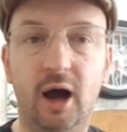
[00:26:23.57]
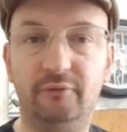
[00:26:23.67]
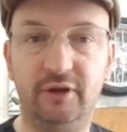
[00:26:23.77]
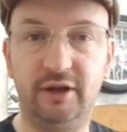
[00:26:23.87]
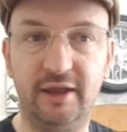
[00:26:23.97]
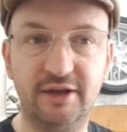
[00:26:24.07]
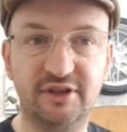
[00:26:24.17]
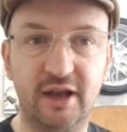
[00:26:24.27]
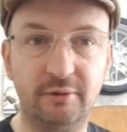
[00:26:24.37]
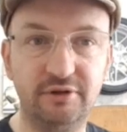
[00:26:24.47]
Hopefully there's
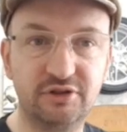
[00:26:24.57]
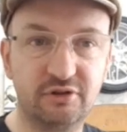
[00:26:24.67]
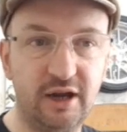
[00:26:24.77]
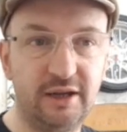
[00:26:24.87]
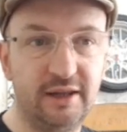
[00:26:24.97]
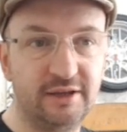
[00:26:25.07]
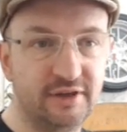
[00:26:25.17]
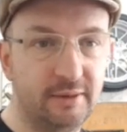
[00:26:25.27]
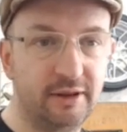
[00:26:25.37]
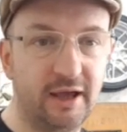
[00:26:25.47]
the loading screen. There's
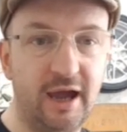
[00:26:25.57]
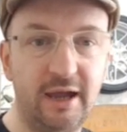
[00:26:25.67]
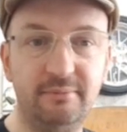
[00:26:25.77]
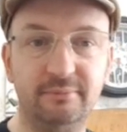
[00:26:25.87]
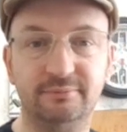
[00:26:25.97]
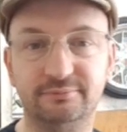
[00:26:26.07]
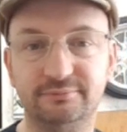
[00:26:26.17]
the name of the game.